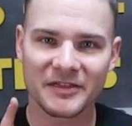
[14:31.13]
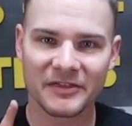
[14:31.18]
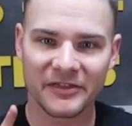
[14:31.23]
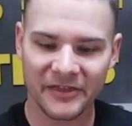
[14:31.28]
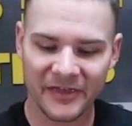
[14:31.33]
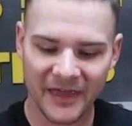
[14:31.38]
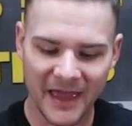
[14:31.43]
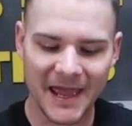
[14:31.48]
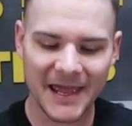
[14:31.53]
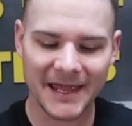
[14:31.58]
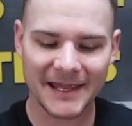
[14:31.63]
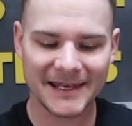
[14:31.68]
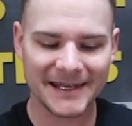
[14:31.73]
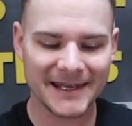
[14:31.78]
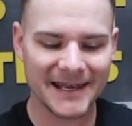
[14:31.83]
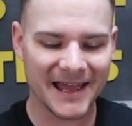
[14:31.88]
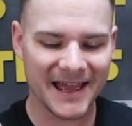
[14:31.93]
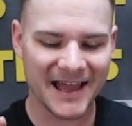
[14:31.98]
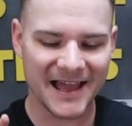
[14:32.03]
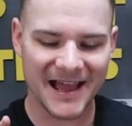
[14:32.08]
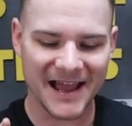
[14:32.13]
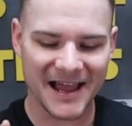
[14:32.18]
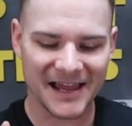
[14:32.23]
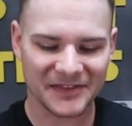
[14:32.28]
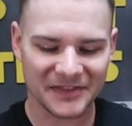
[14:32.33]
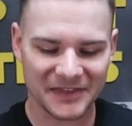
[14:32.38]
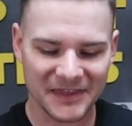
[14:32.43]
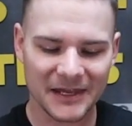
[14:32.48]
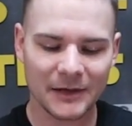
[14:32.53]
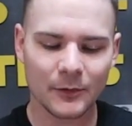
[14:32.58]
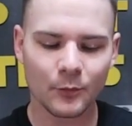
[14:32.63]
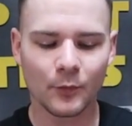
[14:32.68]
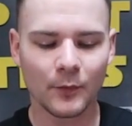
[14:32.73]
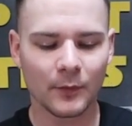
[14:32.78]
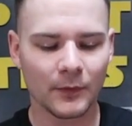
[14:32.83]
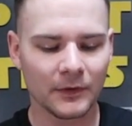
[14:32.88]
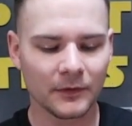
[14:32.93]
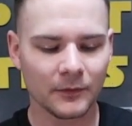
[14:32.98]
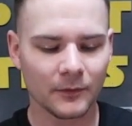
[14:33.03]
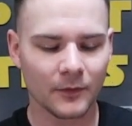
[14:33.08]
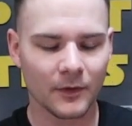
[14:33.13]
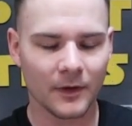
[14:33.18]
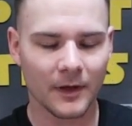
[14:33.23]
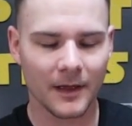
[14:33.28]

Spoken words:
Then I think we